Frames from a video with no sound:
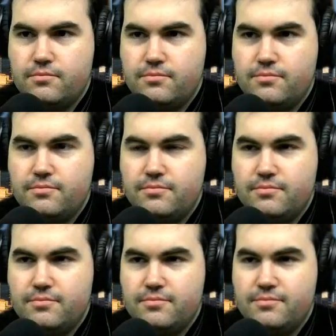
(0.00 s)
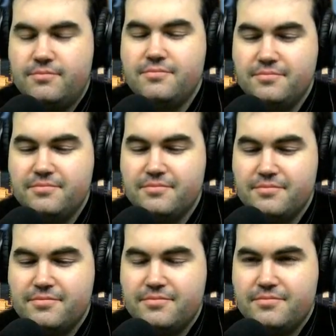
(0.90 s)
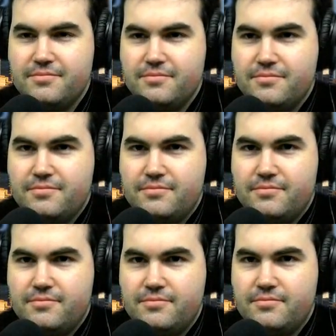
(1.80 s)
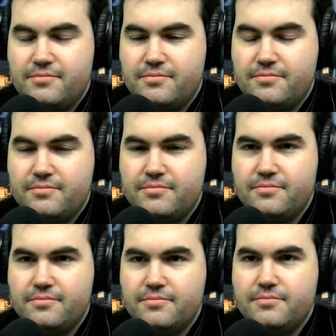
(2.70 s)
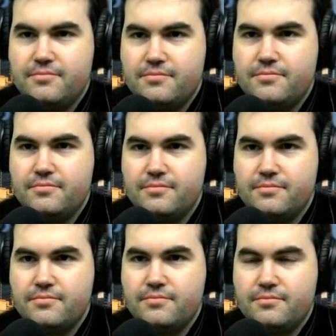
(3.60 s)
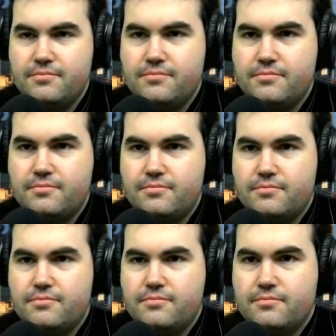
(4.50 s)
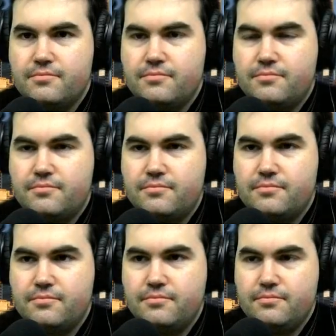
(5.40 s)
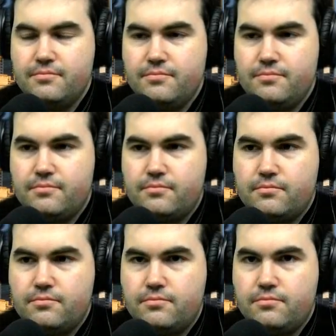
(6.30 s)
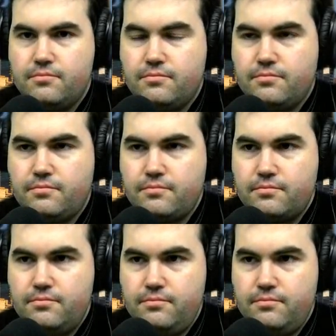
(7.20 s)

No words are spoken by the person on screen.